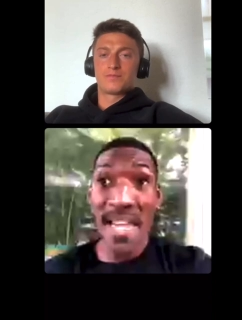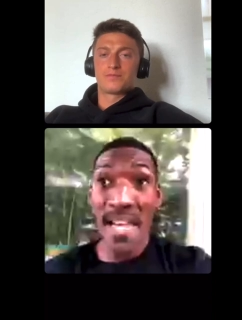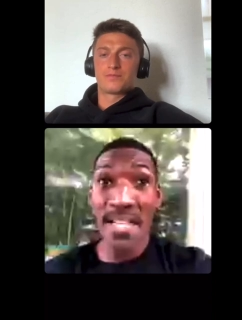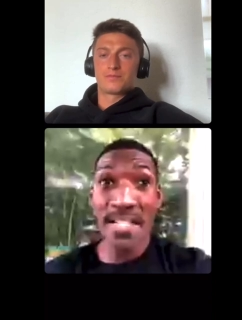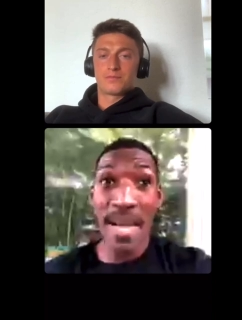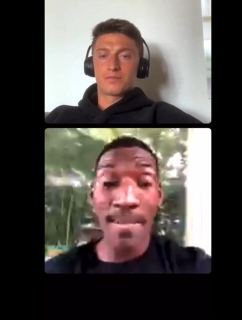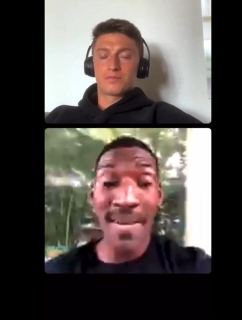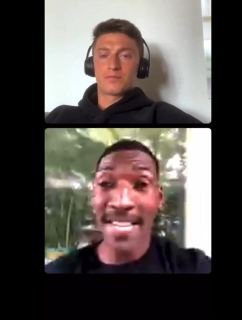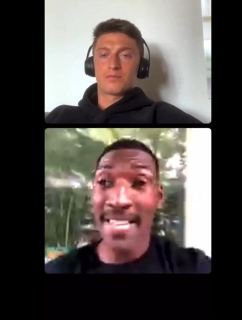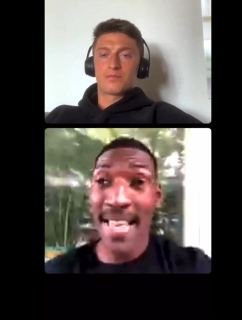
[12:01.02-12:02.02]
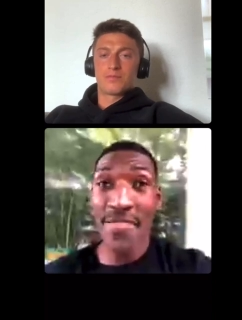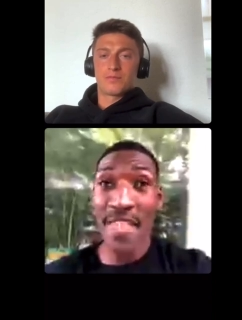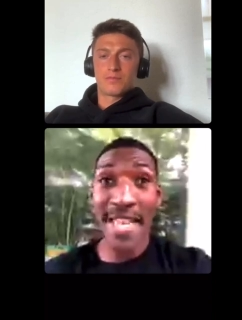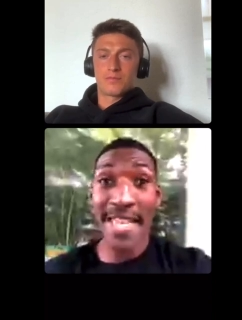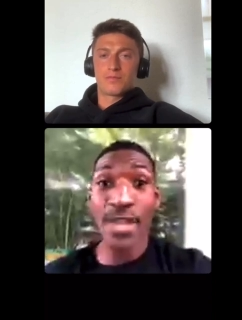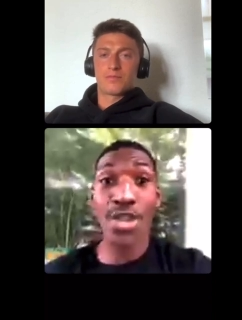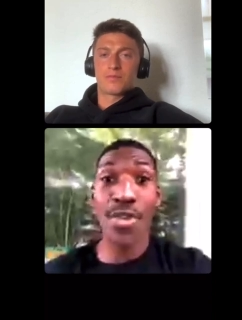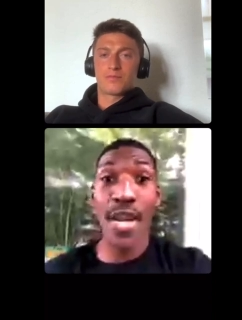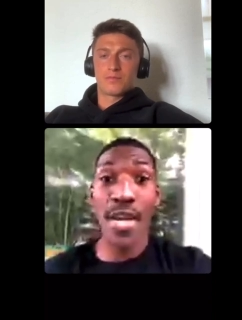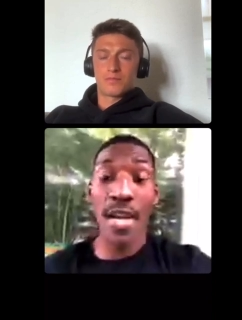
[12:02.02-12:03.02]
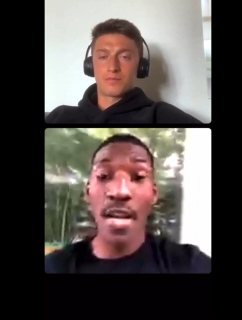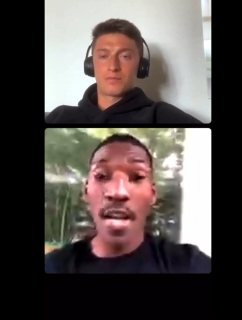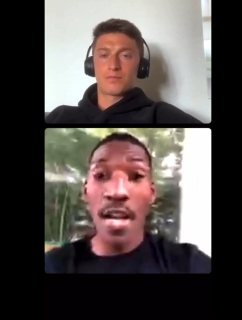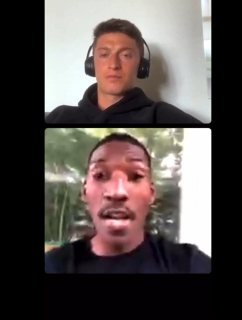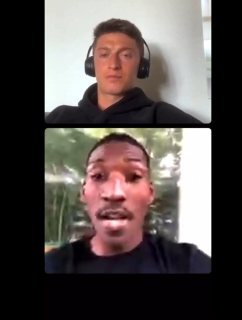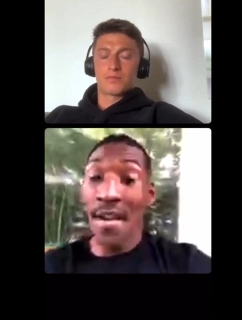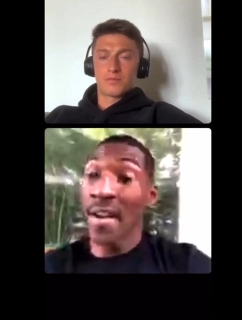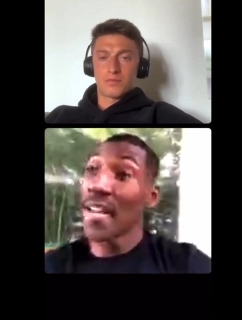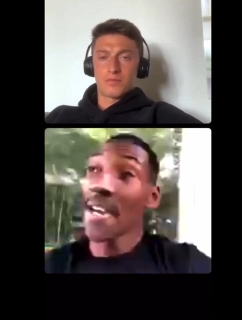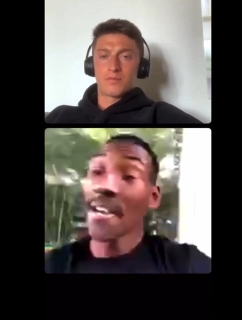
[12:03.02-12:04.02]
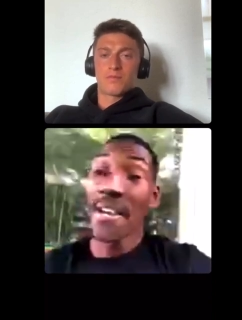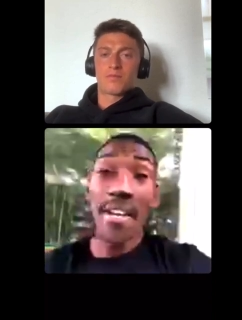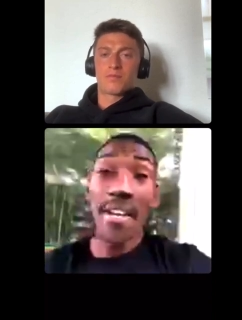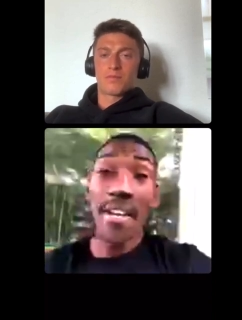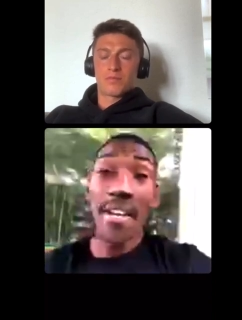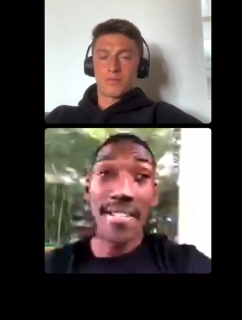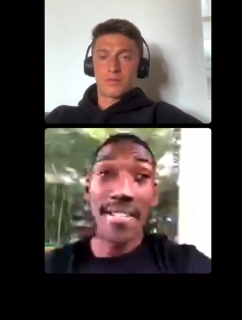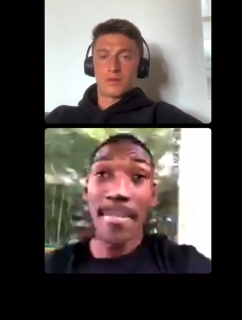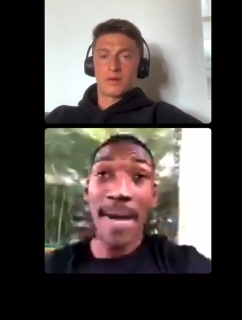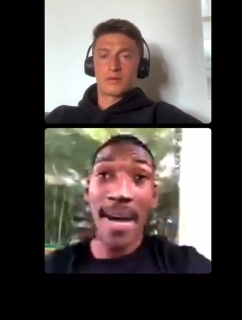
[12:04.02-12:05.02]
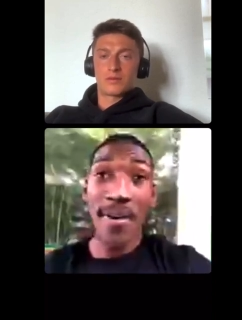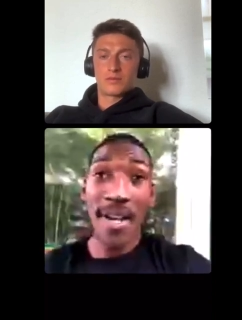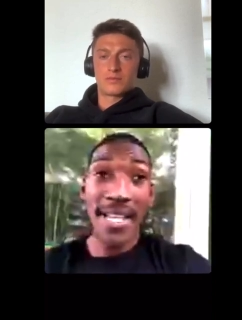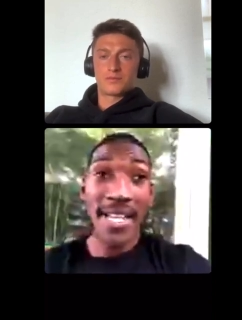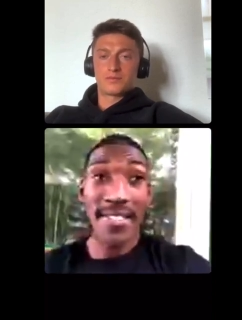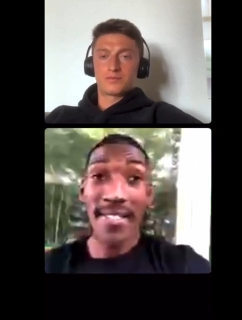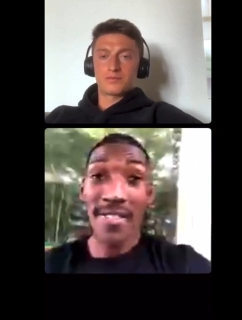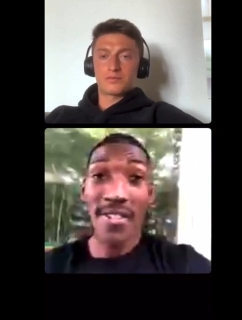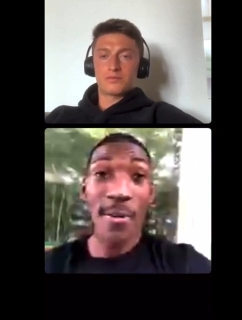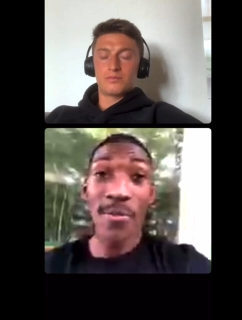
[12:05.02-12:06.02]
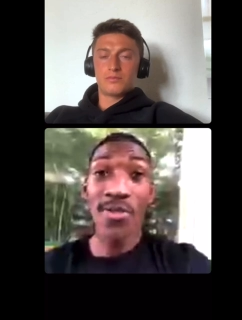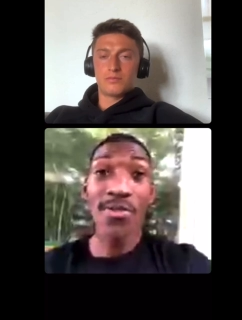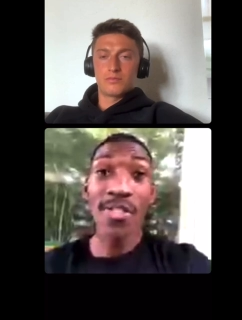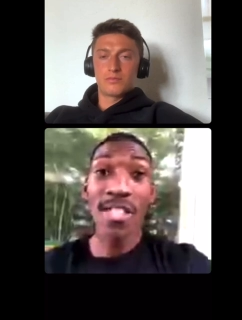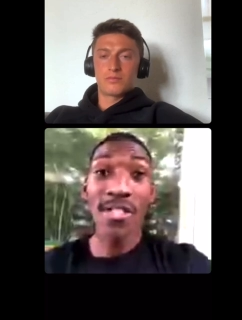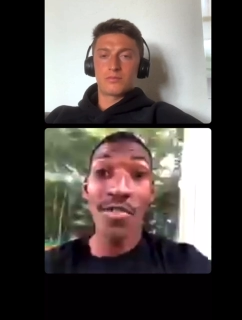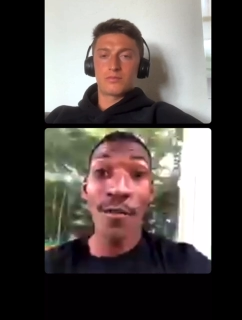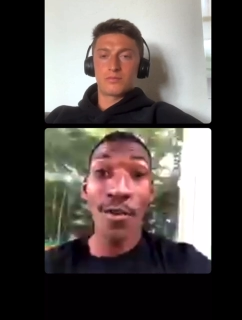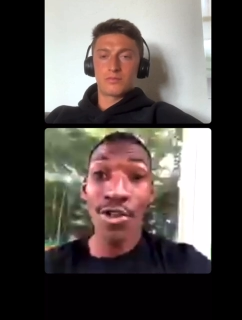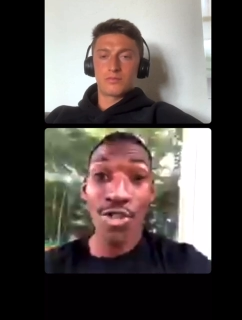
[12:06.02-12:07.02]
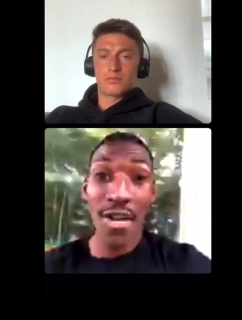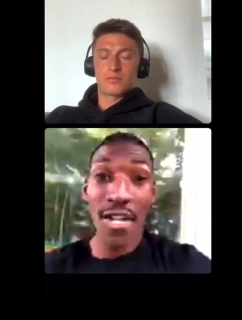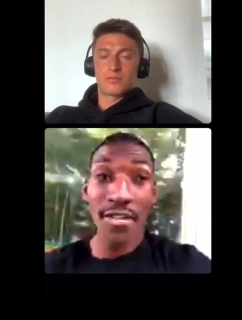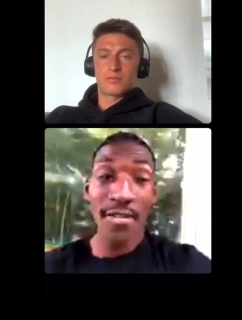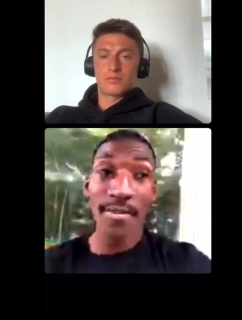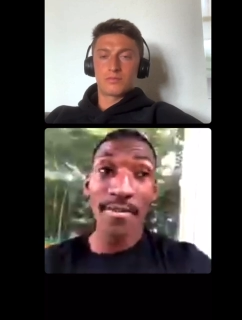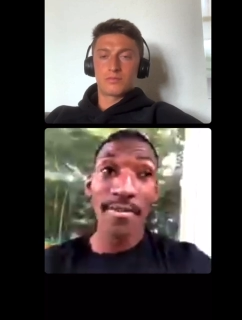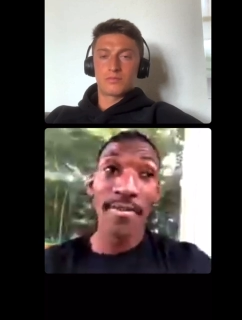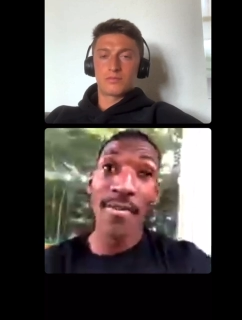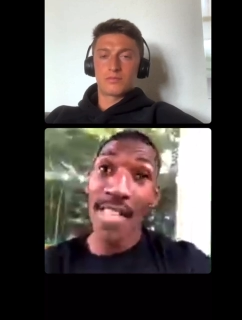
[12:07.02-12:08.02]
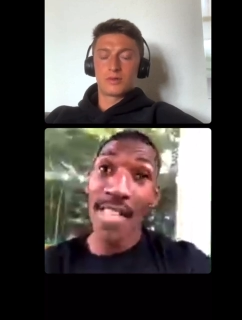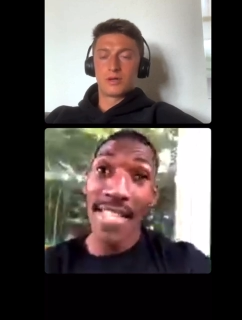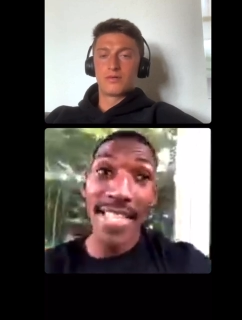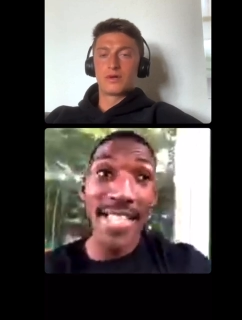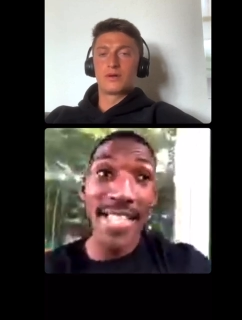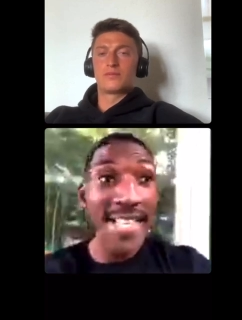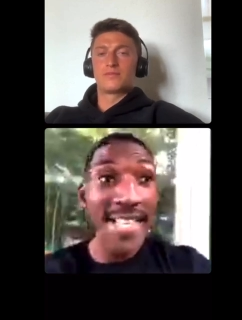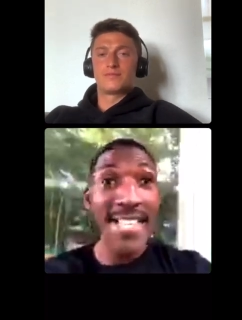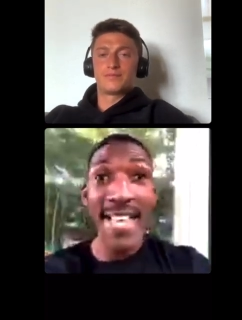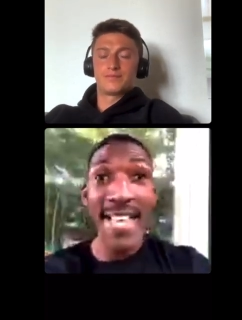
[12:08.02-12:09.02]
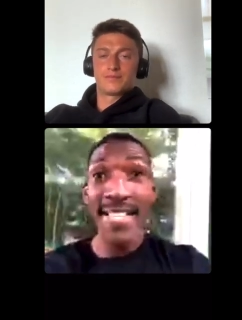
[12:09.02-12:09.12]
Speaker 1: play there and there. Can I train?" And then uh, yeah, somehow I got the opportunity for a trial. and then uh, yeah, and then I